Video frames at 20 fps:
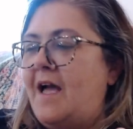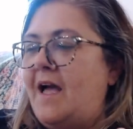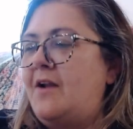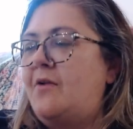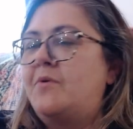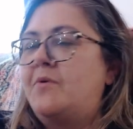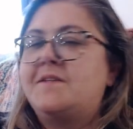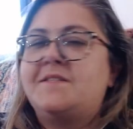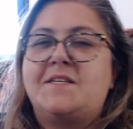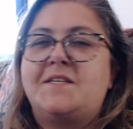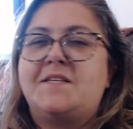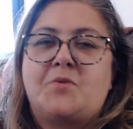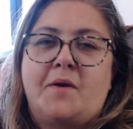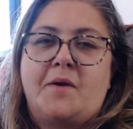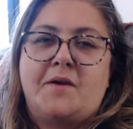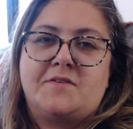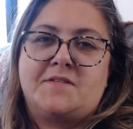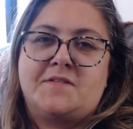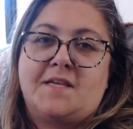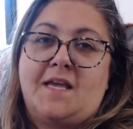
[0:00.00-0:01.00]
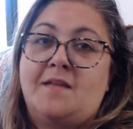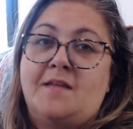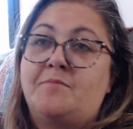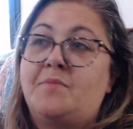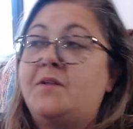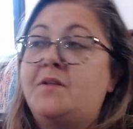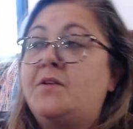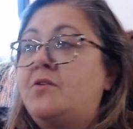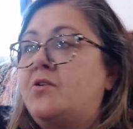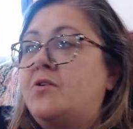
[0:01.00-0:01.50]
I don't want to say squares again,
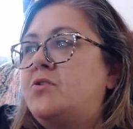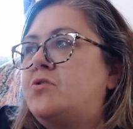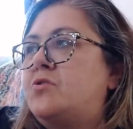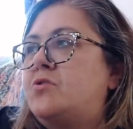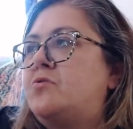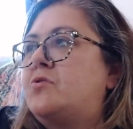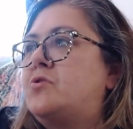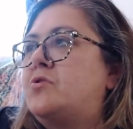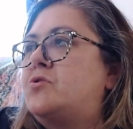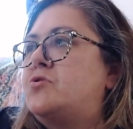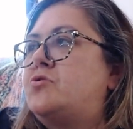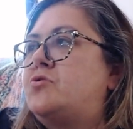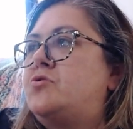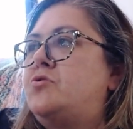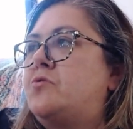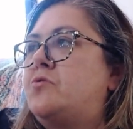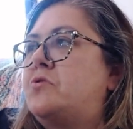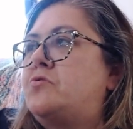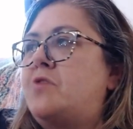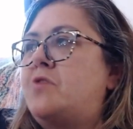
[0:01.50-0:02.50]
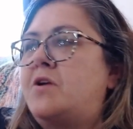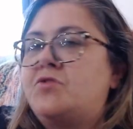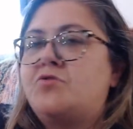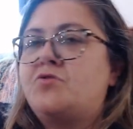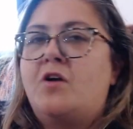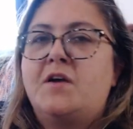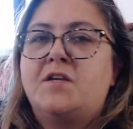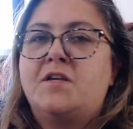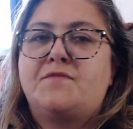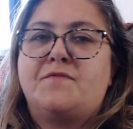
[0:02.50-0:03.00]
but you could trade
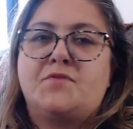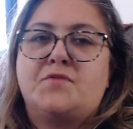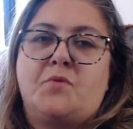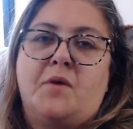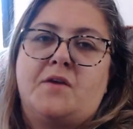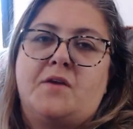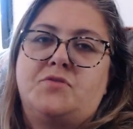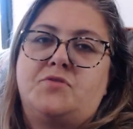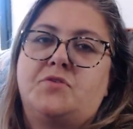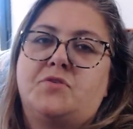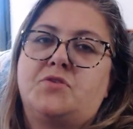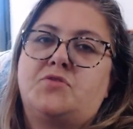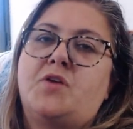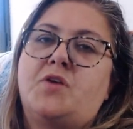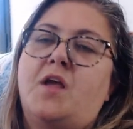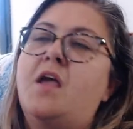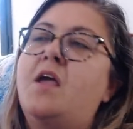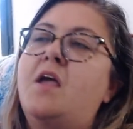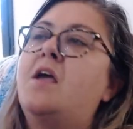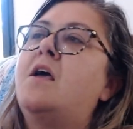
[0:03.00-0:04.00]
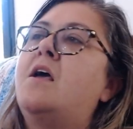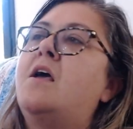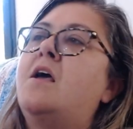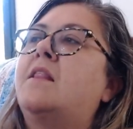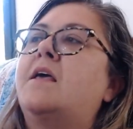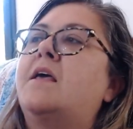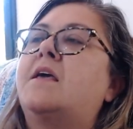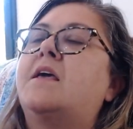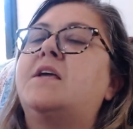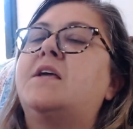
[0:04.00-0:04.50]
drawings for squares. You could trade,
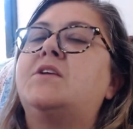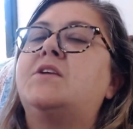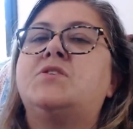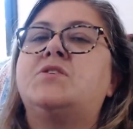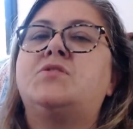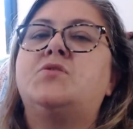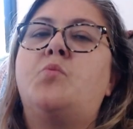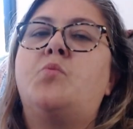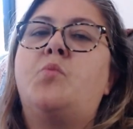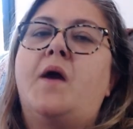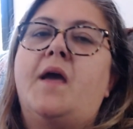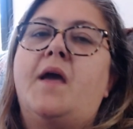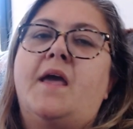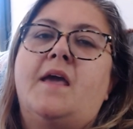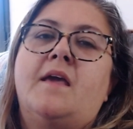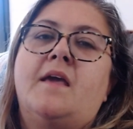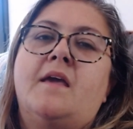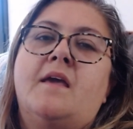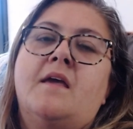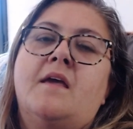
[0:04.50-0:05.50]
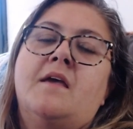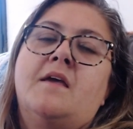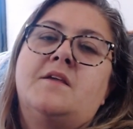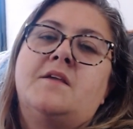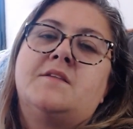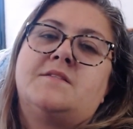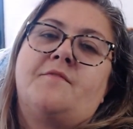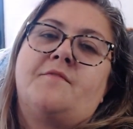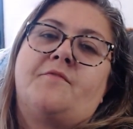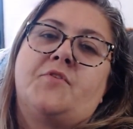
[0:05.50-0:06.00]
like, it's just a way
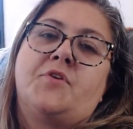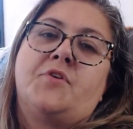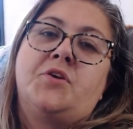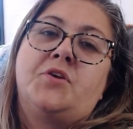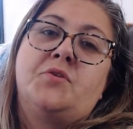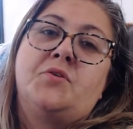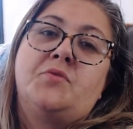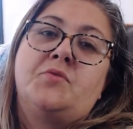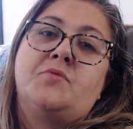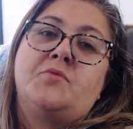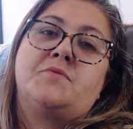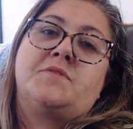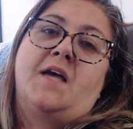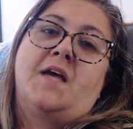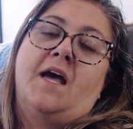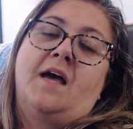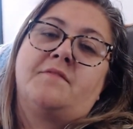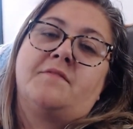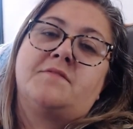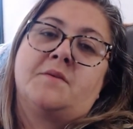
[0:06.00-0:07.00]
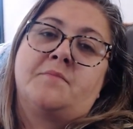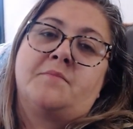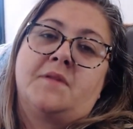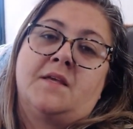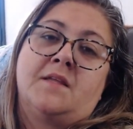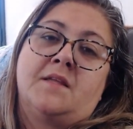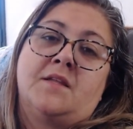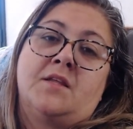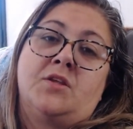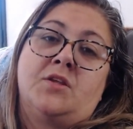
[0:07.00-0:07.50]
for you to have
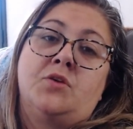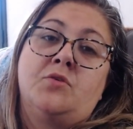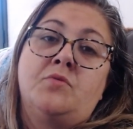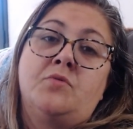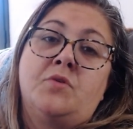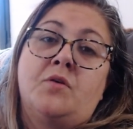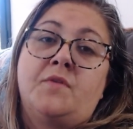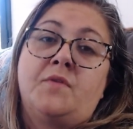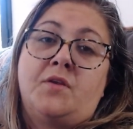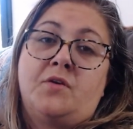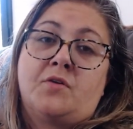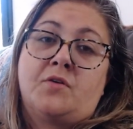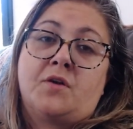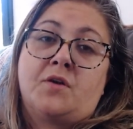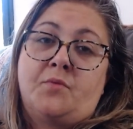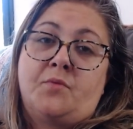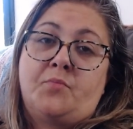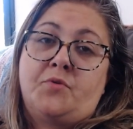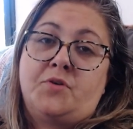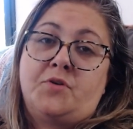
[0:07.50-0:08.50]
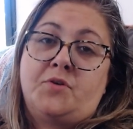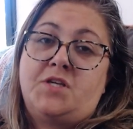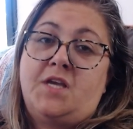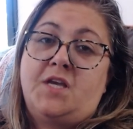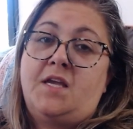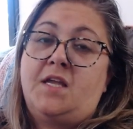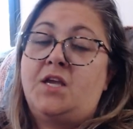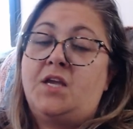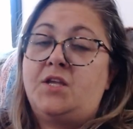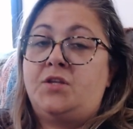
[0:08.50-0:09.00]
something that you know that you're going to
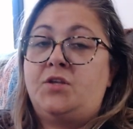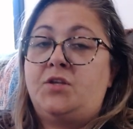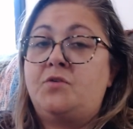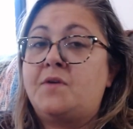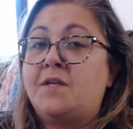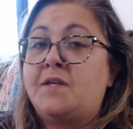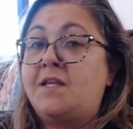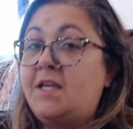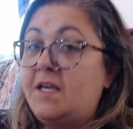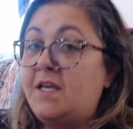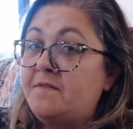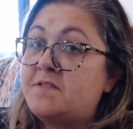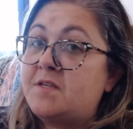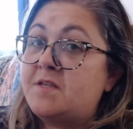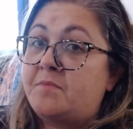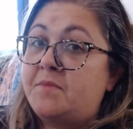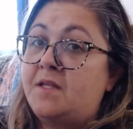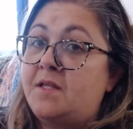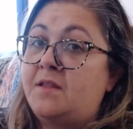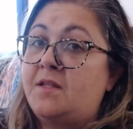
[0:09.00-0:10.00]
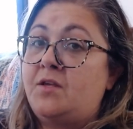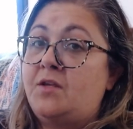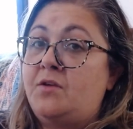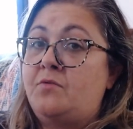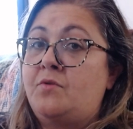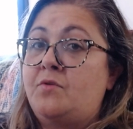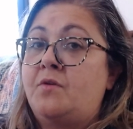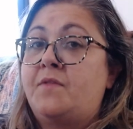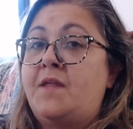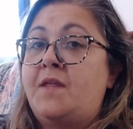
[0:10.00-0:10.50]
appreciate, and you can give something that
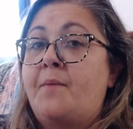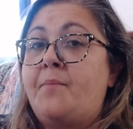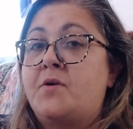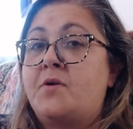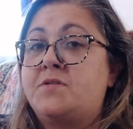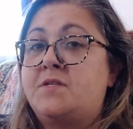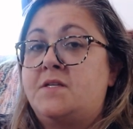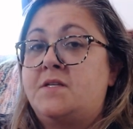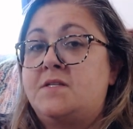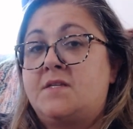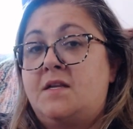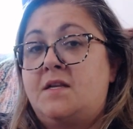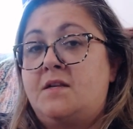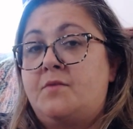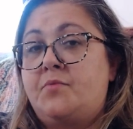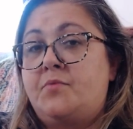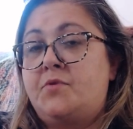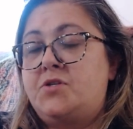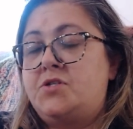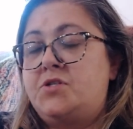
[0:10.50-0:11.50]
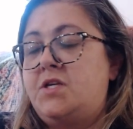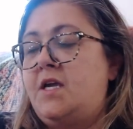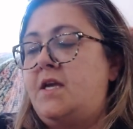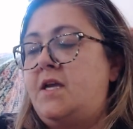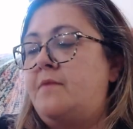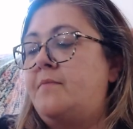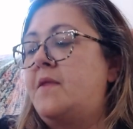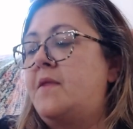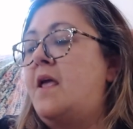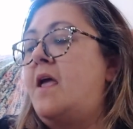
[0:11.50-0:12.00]
you know that person is going to
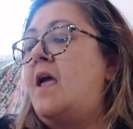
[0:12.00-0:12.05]
appreciate.